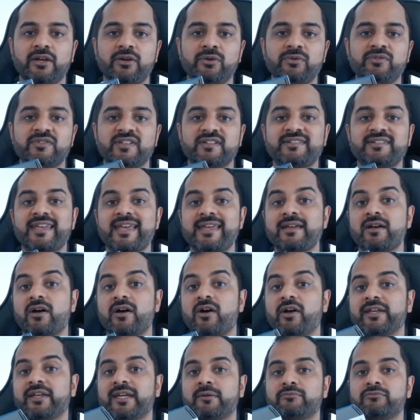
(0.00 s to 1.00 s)
Today I
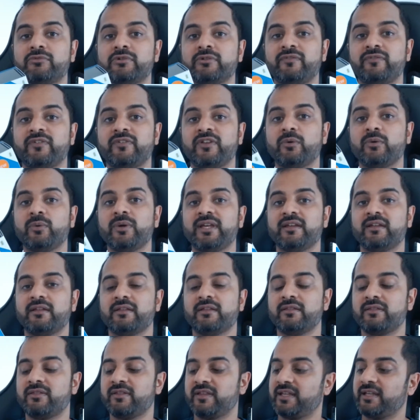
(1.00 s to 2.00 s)
am reviewing
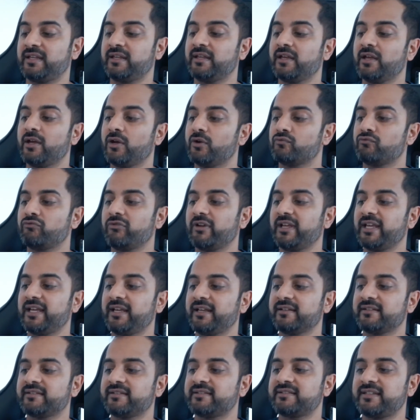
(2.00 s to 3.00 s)
the
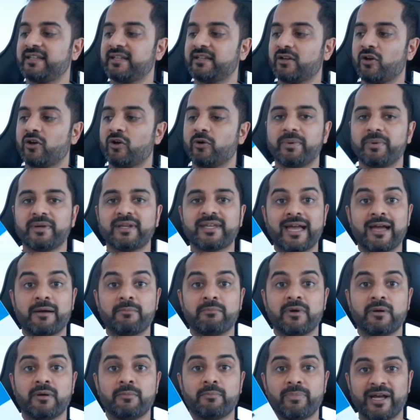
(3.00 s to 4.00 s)
Ring Stick Up
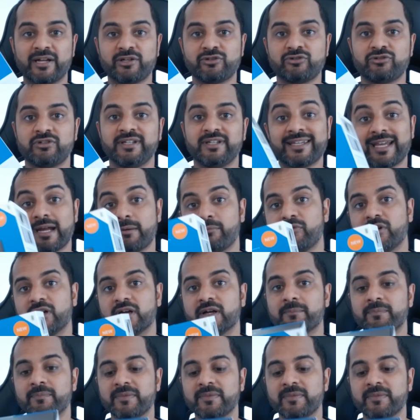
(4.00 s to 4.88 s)
Cam battery camera.